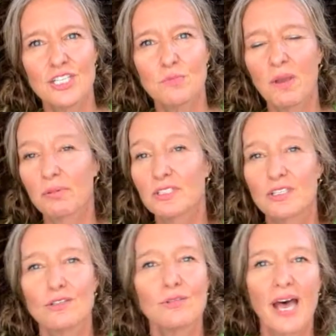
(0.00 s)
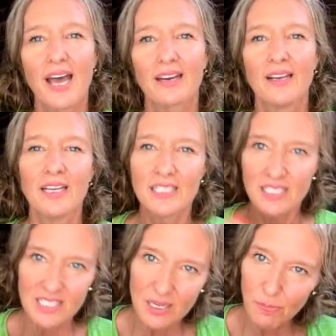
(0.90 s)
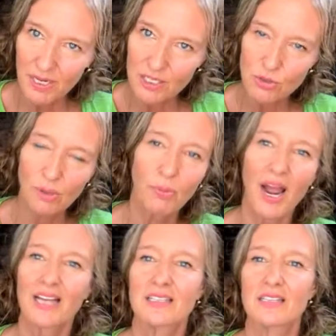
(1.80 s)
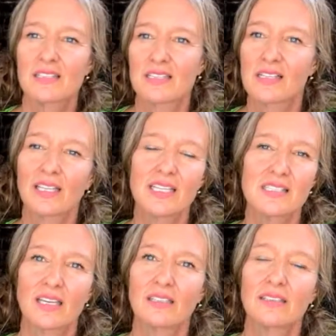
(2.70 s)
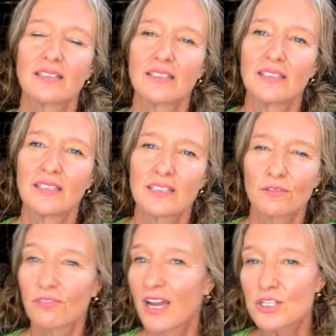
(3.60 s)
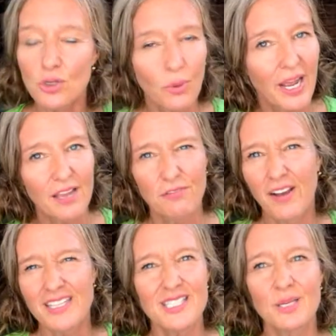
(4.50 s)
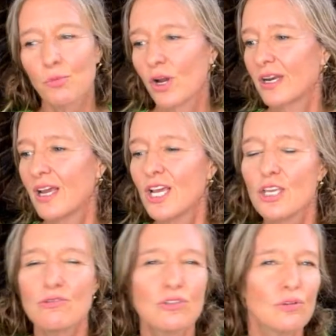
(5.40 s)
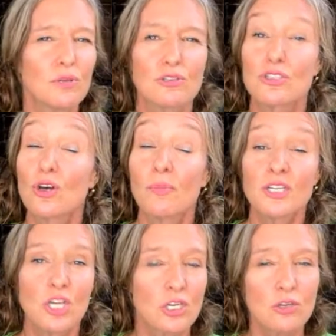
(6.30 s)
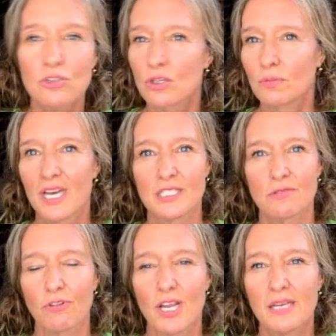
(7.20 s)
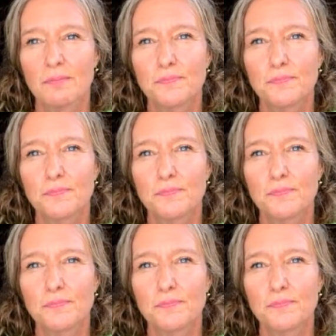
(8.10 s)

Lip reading: be able to do that, to deepen into a practice and to listen, to find your way. Find someone. YouTube, there's so much on YouTube that's free.